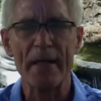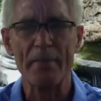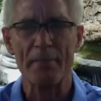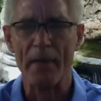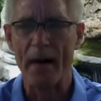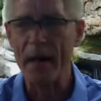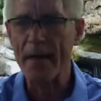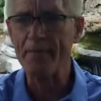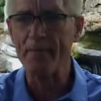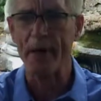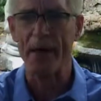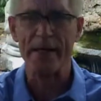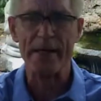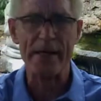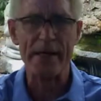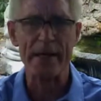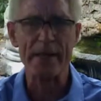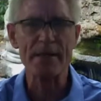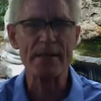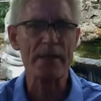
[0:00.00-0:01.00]
My
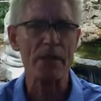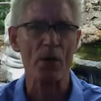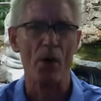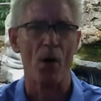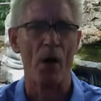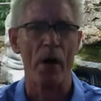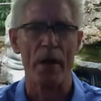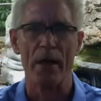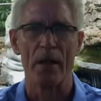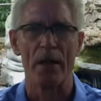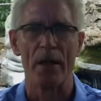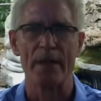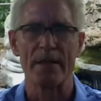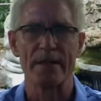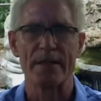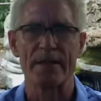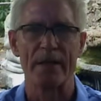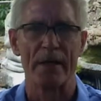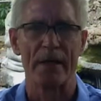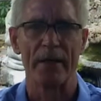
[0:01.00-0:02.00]
money is the oil,
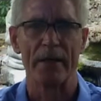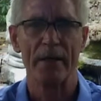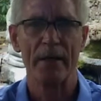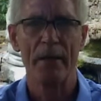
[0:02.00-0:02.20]
let's say.